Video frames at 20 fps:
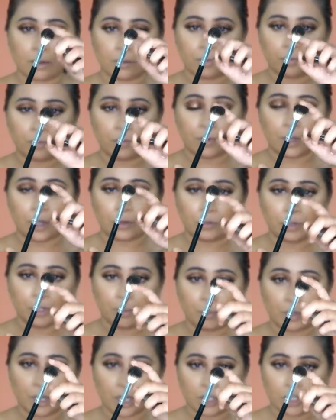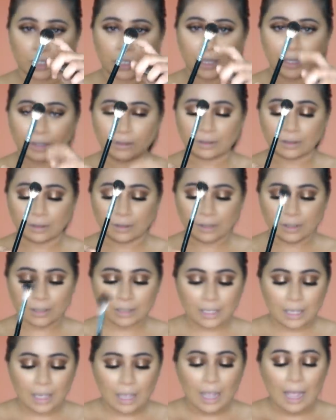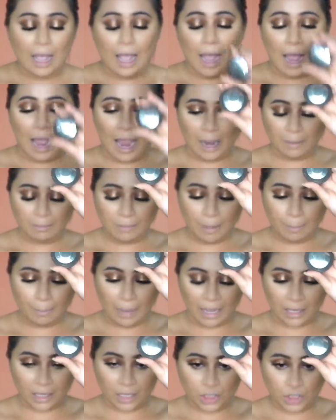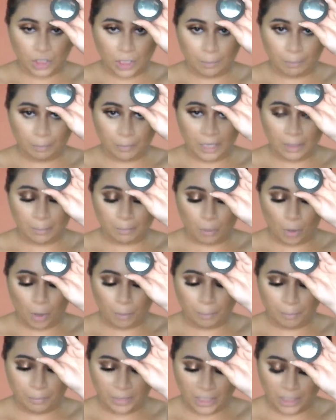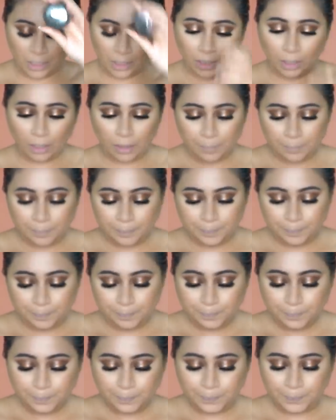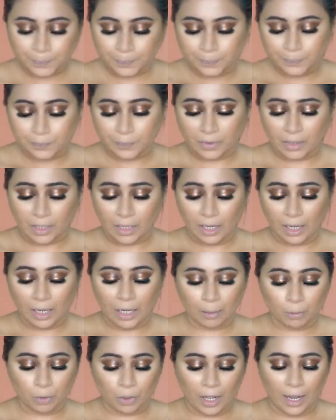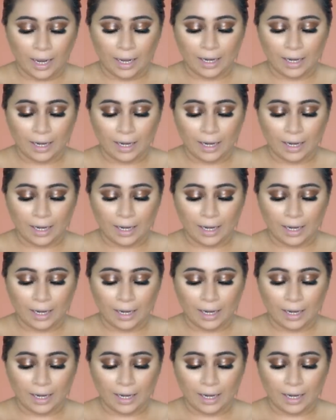A fluffy brush like this, and my Becca Champagne Pop Mini. And I'm going to